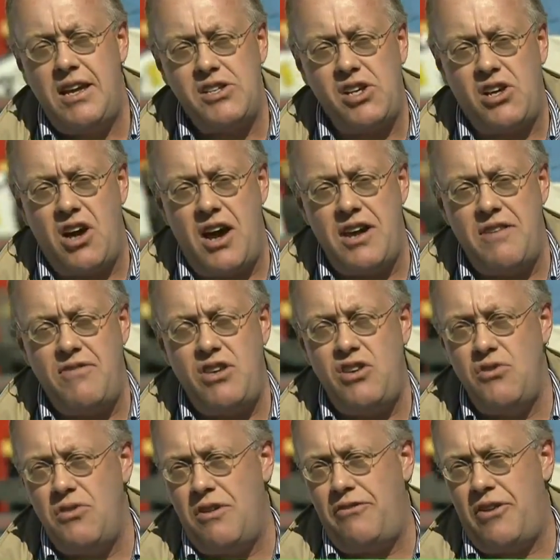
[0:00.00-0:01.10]
is a kind of
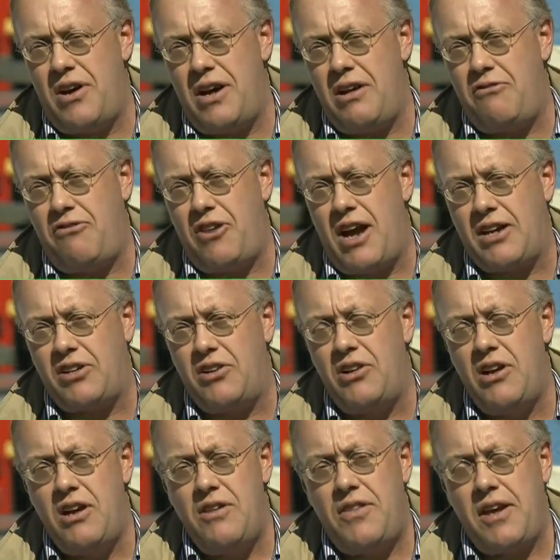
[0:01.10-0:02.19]
unifying factor